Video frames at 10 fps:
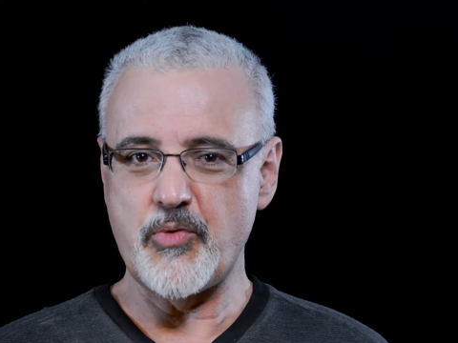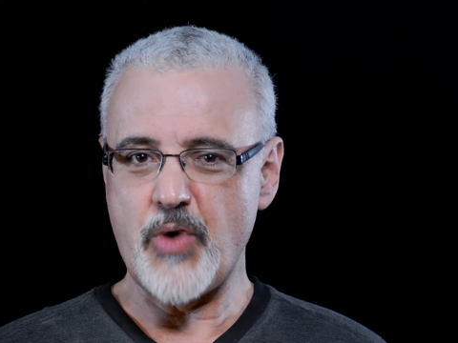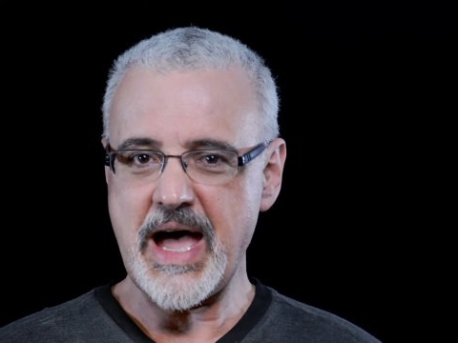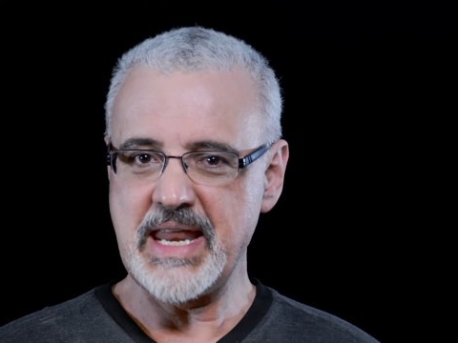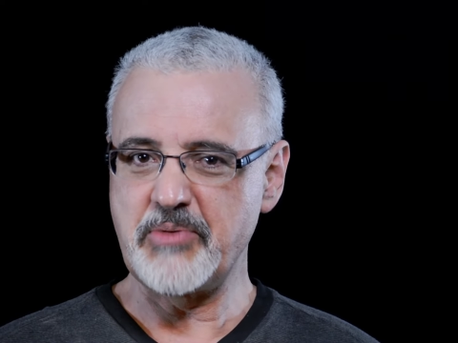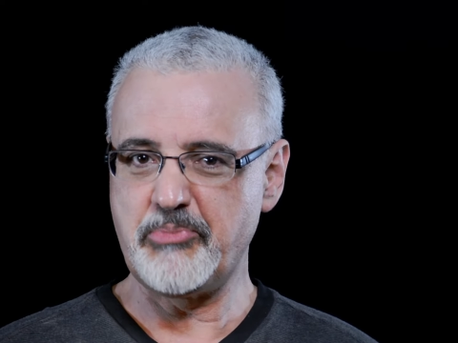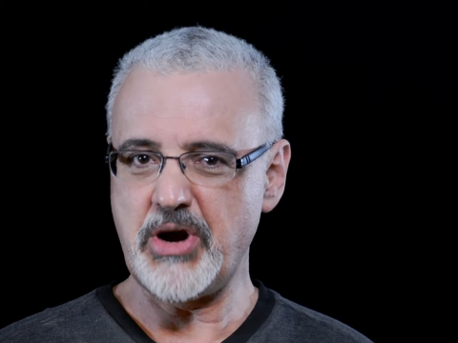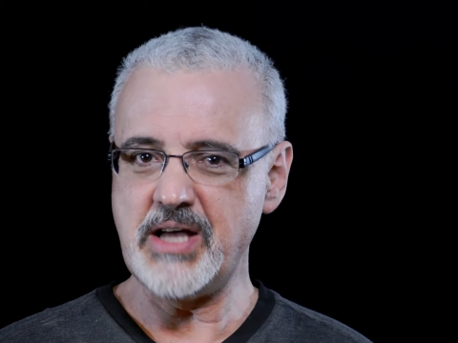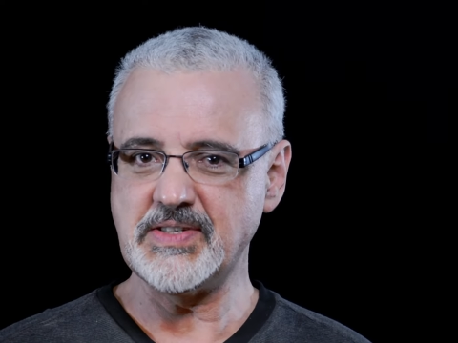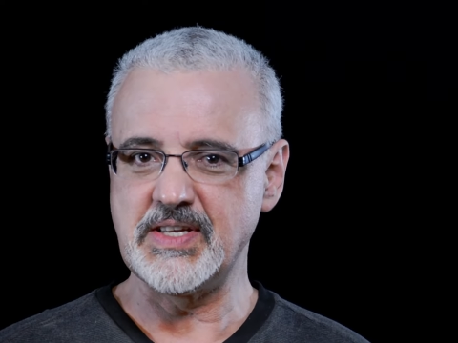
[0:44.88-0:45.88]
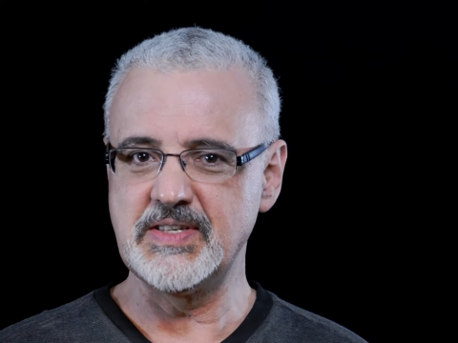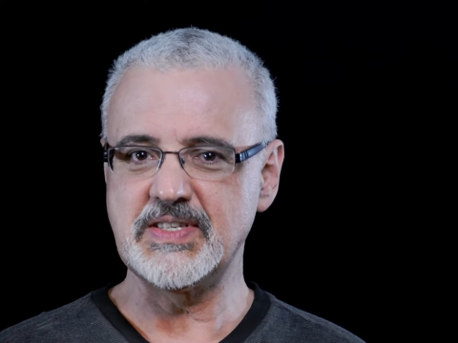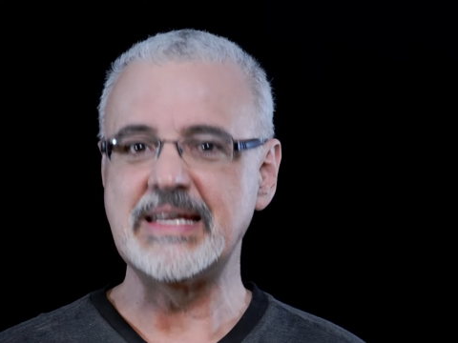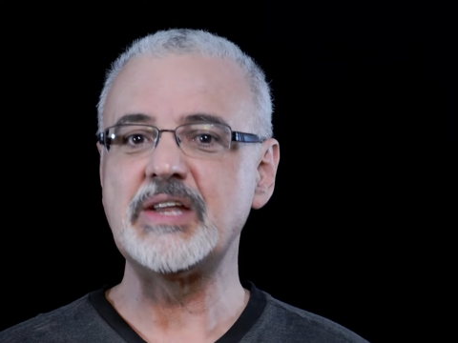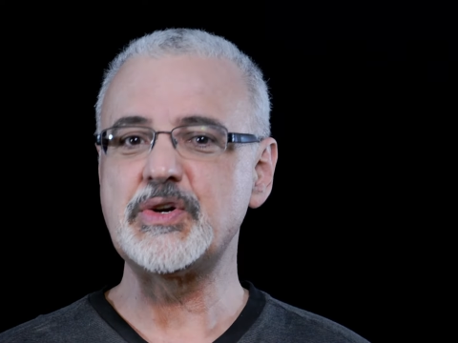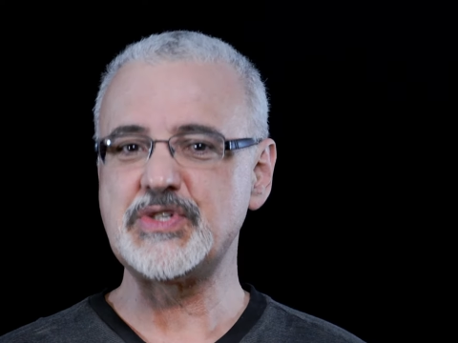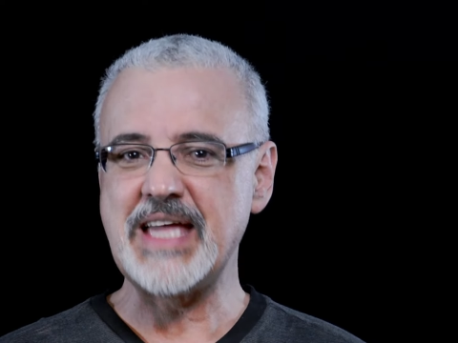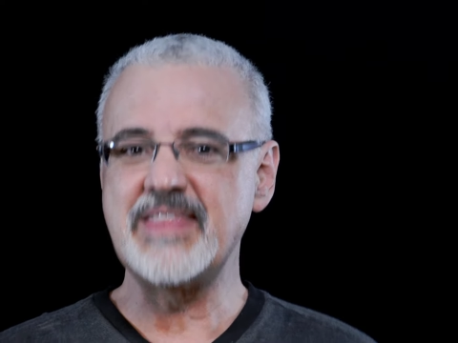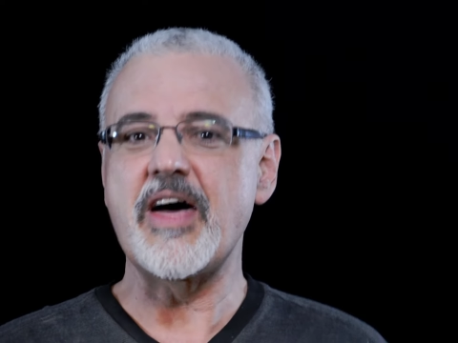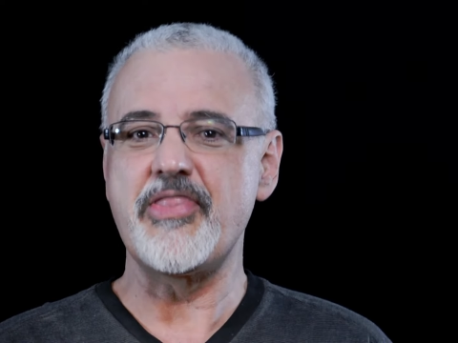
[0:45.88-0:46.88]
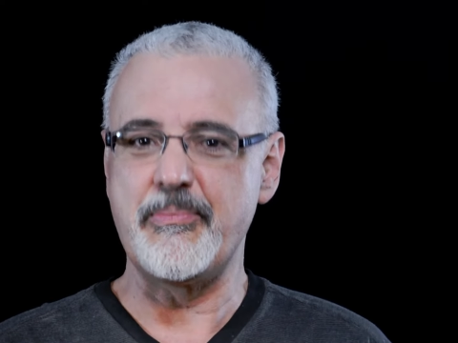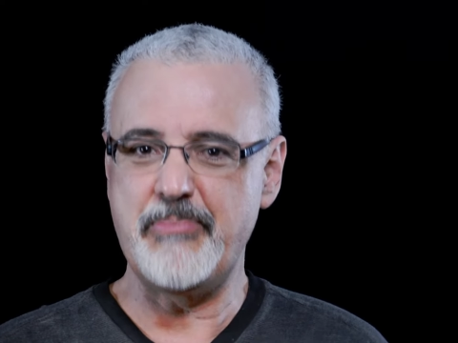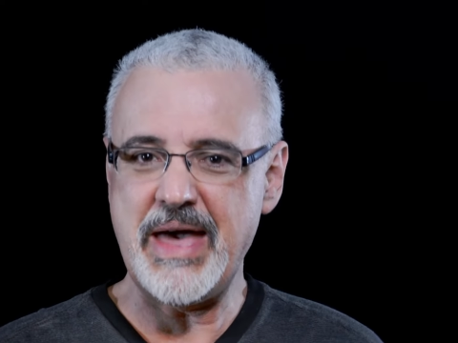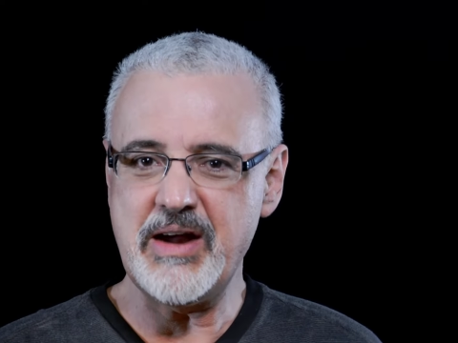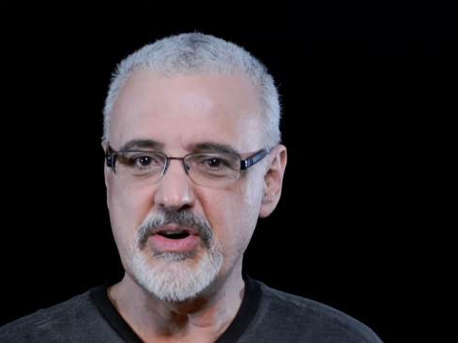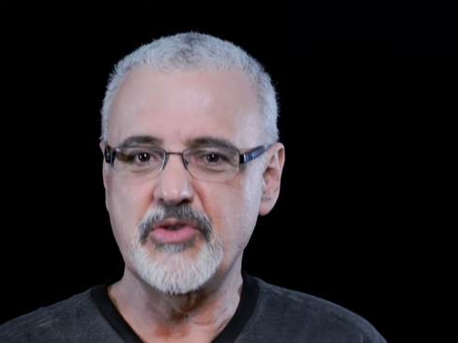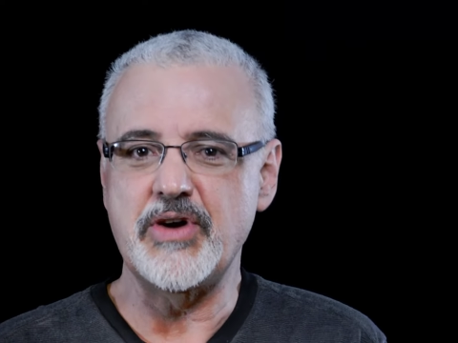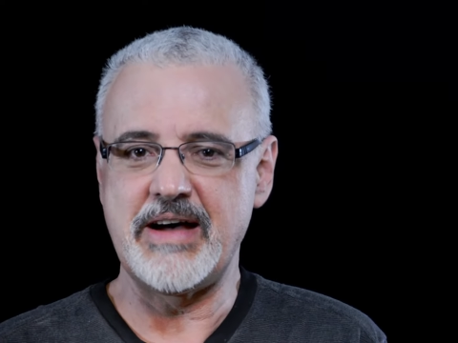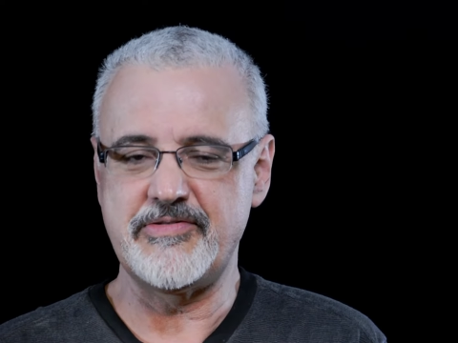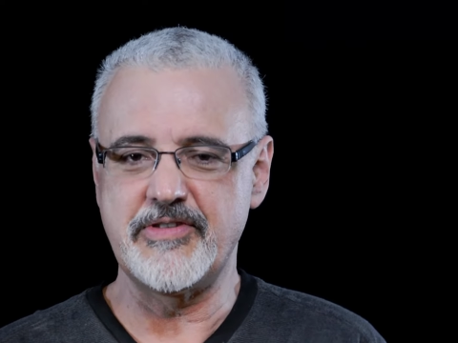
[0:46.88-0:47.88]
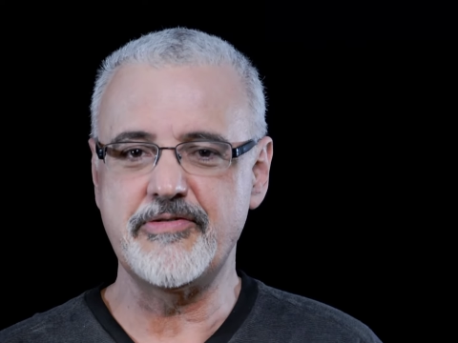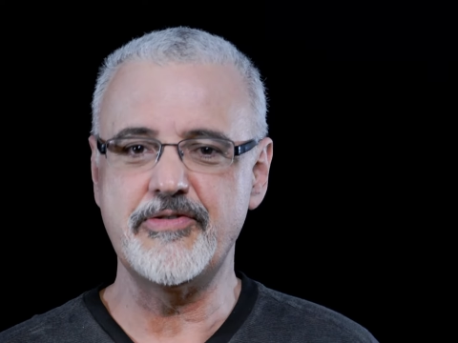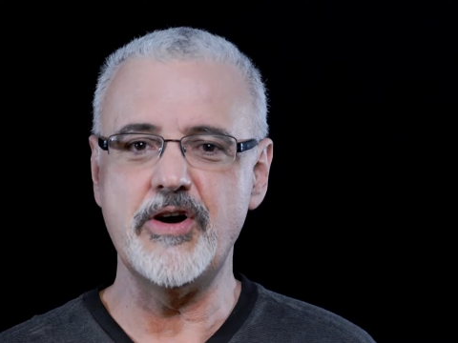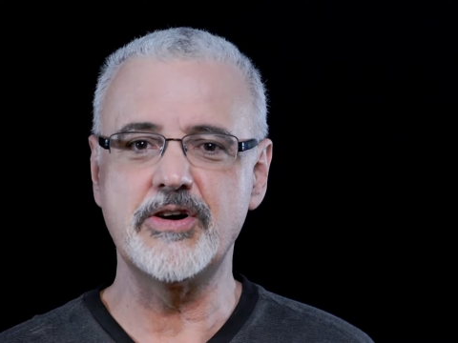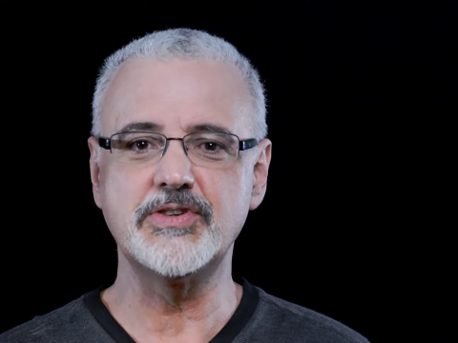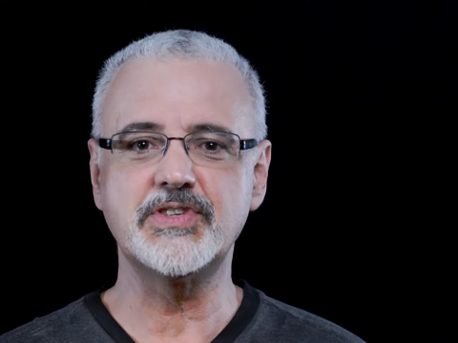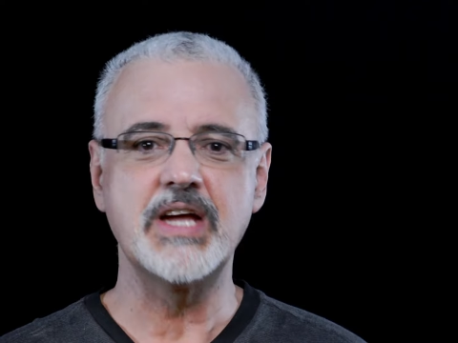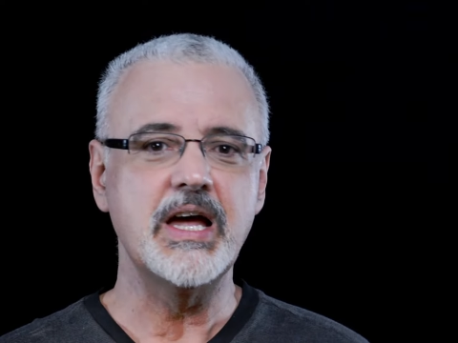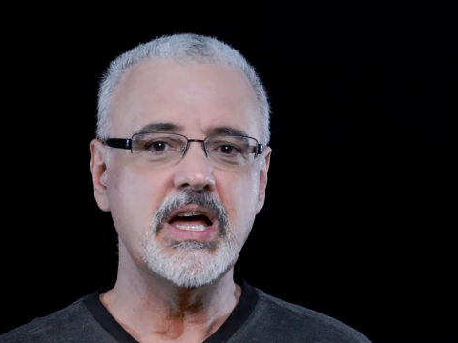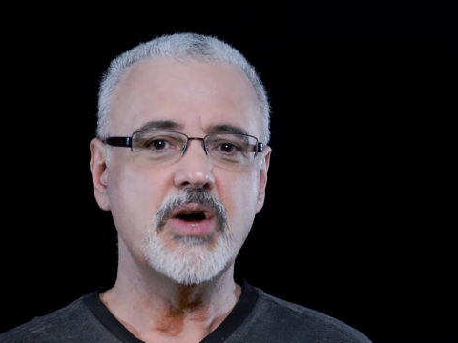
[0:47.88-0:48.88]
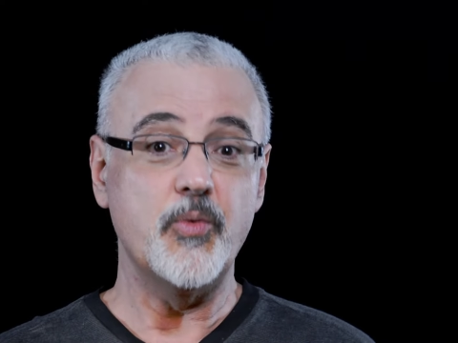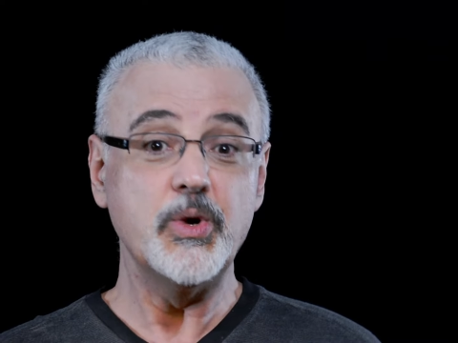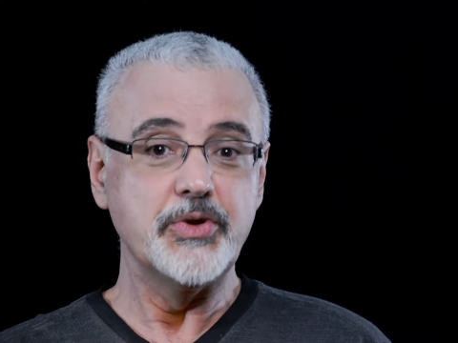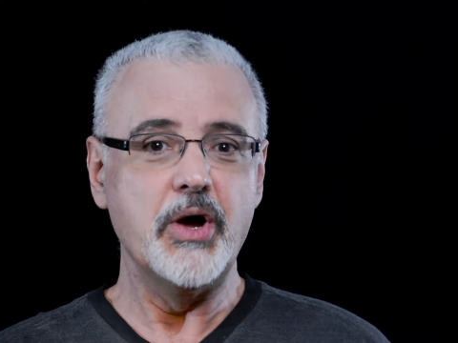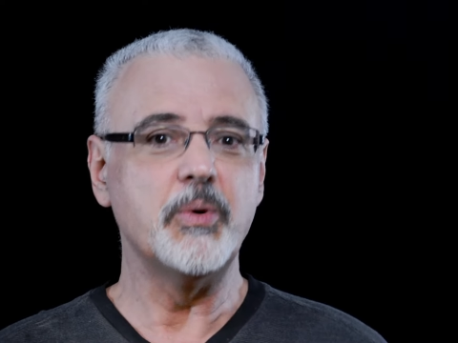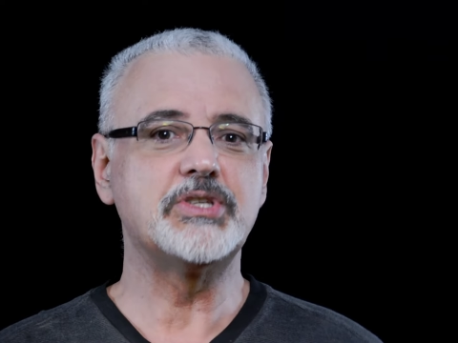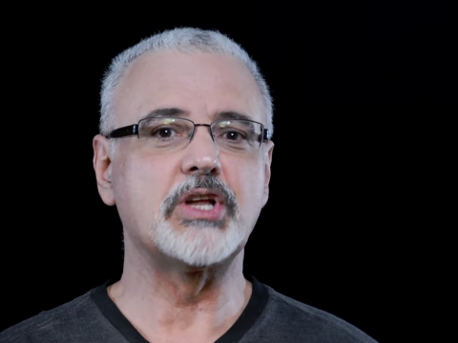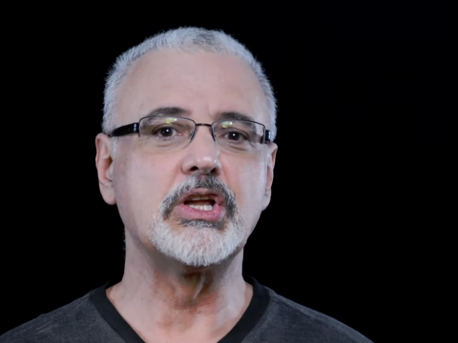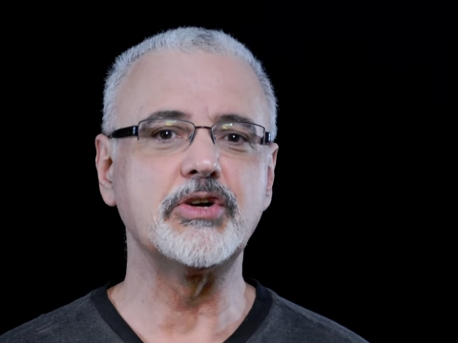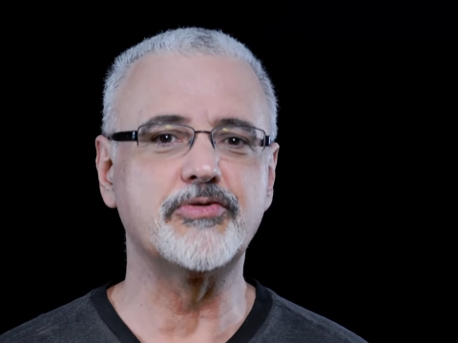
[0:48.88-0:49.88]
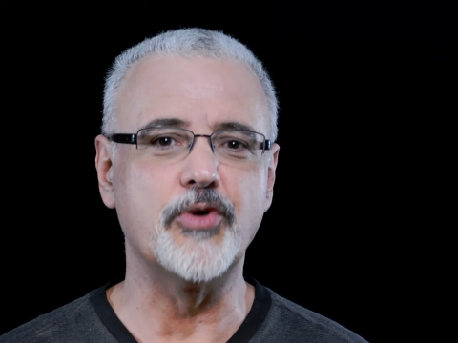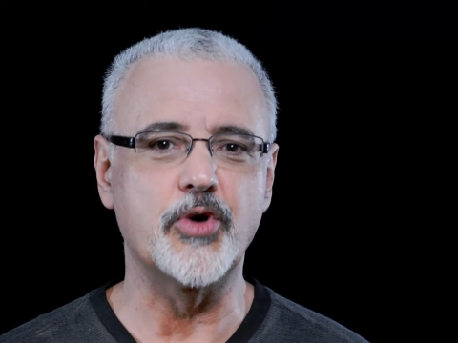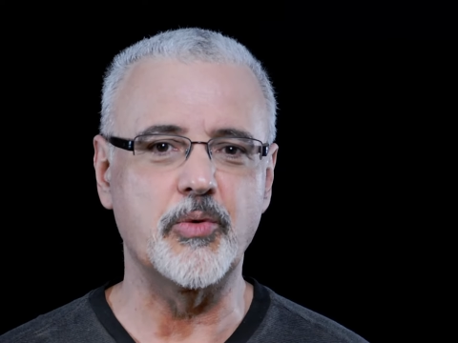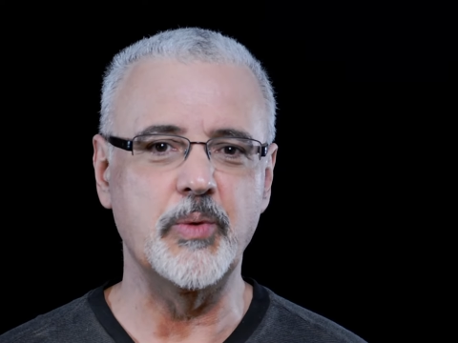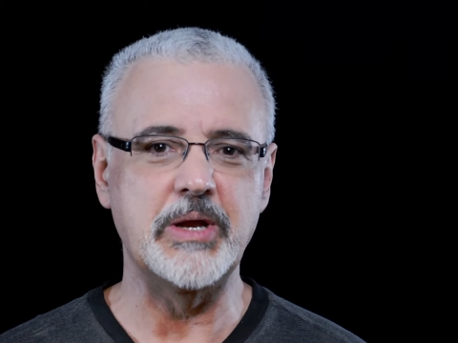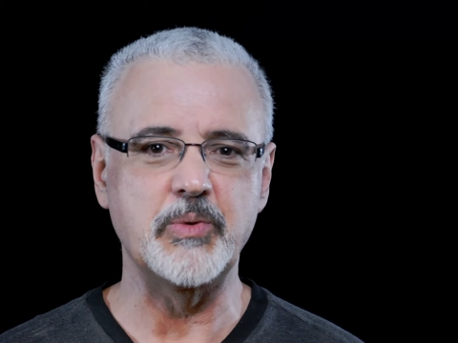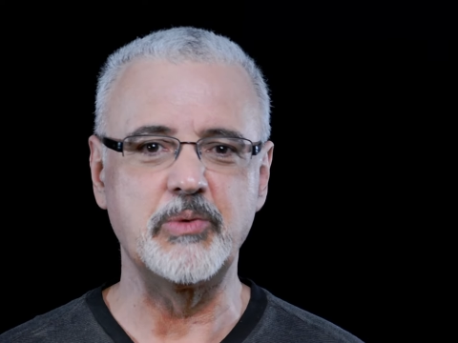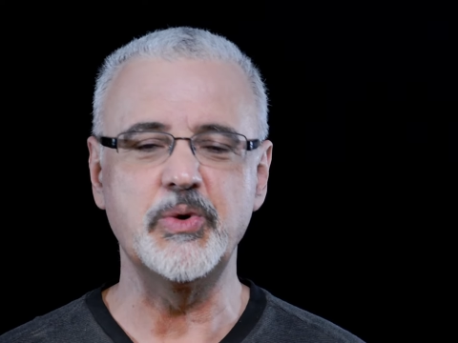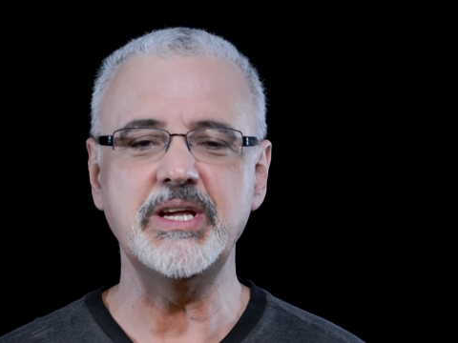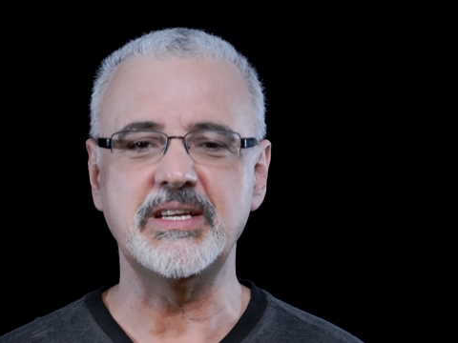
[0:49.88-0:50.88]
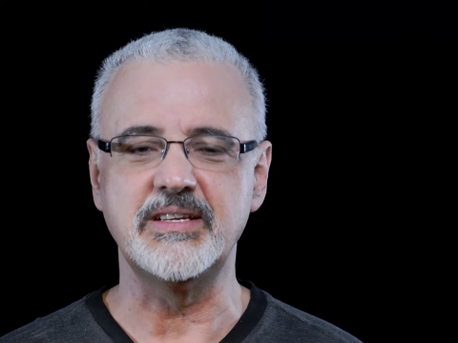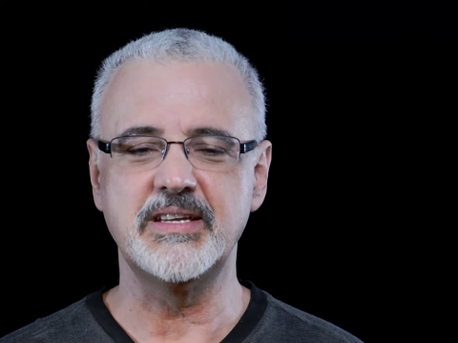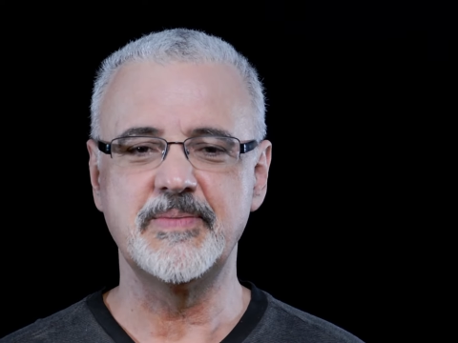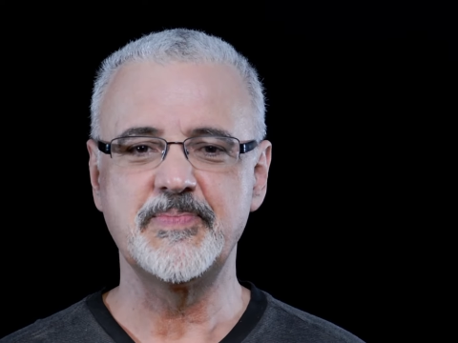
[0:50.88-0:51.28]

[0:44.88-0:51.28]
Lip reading: writing process and understand the paragraph first, we'll know what to look for when we read.